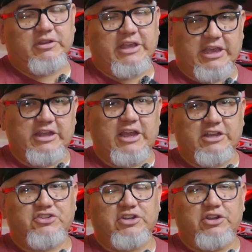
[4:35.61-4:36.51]
And I
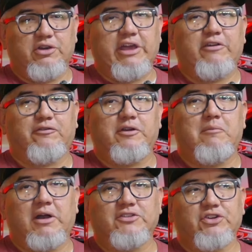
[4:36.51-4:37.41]
should know that from
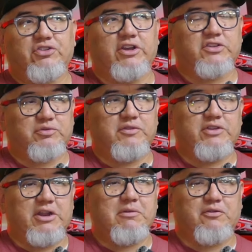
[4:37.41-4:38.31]
monster trucks. We've
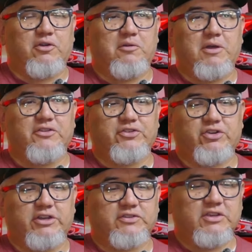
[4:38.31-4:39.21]
done it before in monster
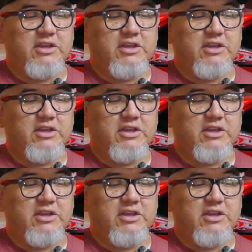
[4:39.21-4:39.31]
trucks.